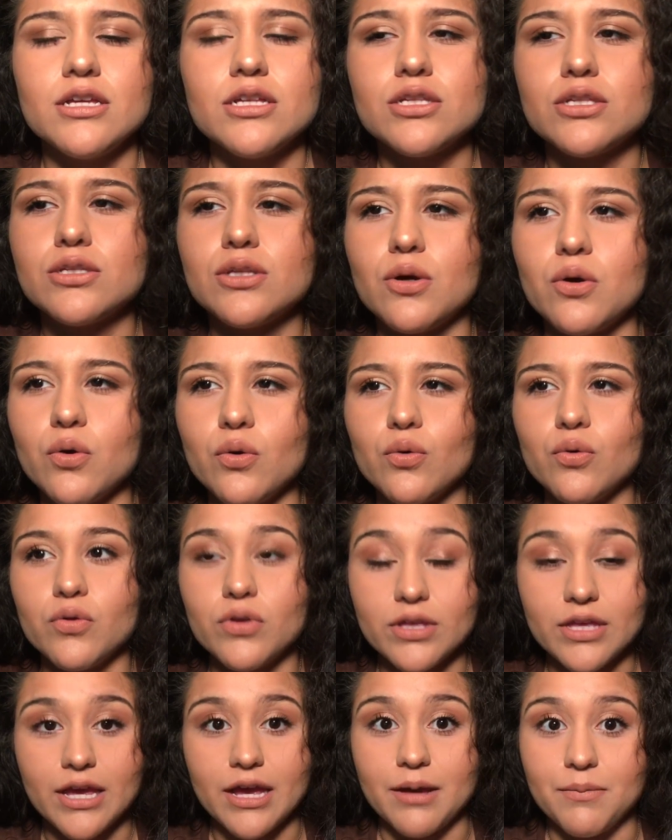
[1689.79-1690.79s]
So
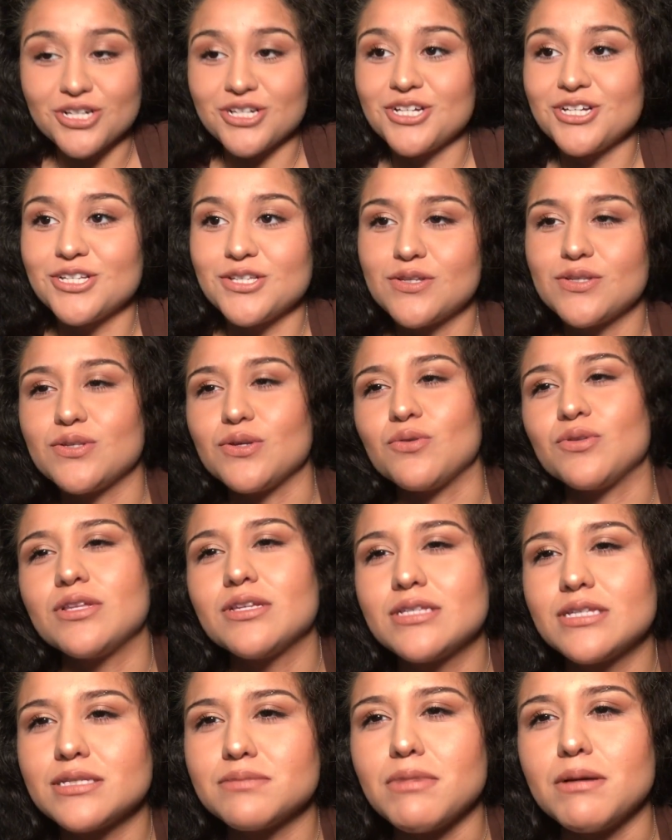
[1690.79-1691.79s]
yeah, so
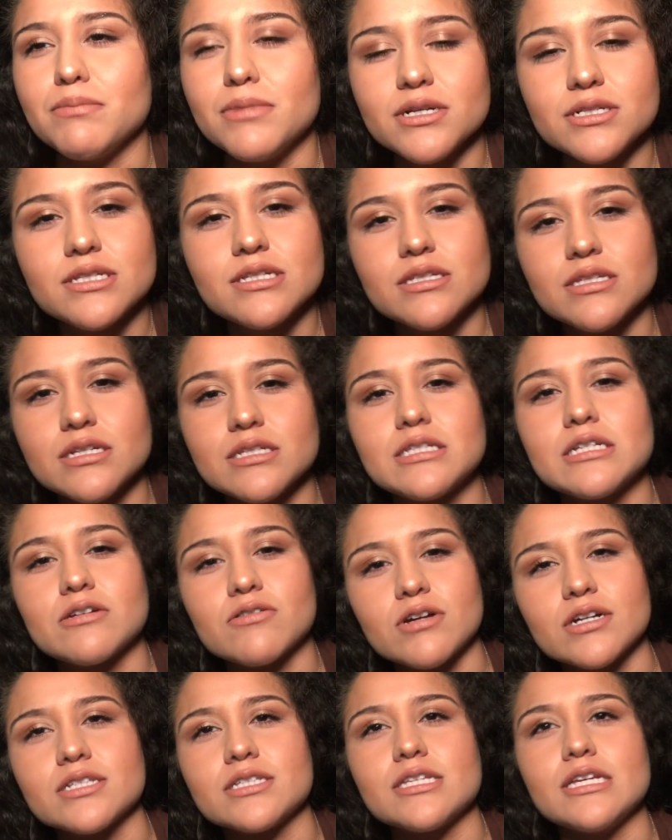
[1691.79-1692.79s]
this is my musty dusty
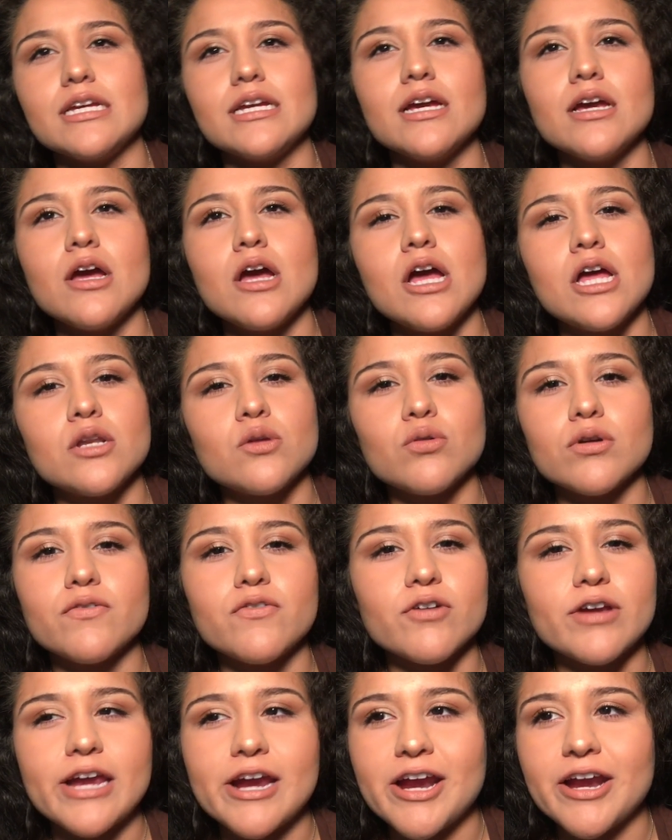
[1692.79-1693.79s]
crusty
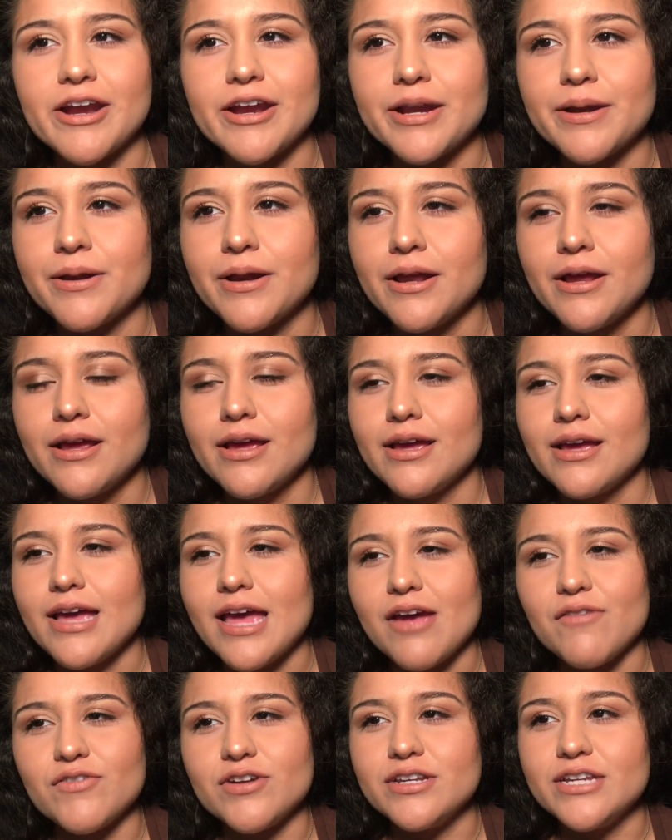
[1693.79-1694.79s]
24 karat
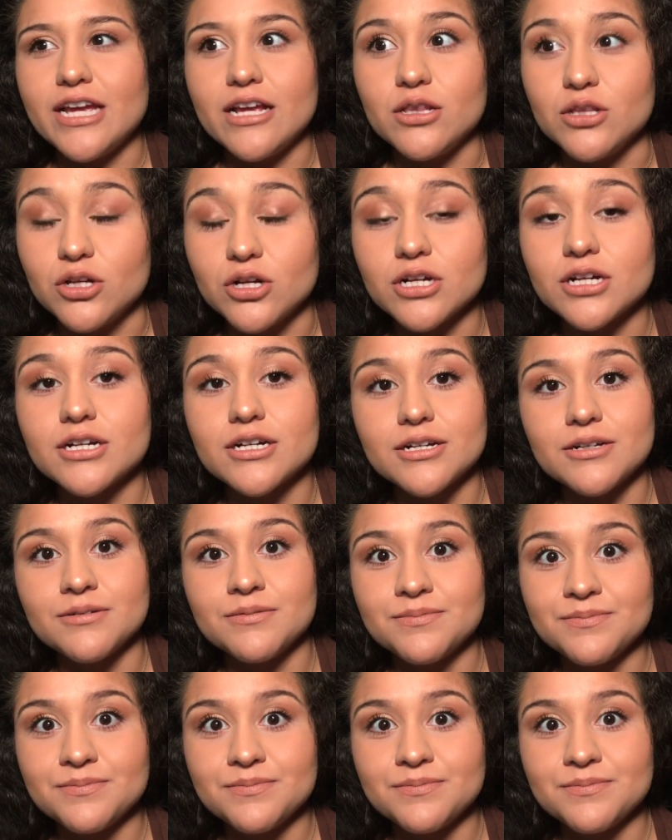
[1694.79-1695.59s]
everyday look.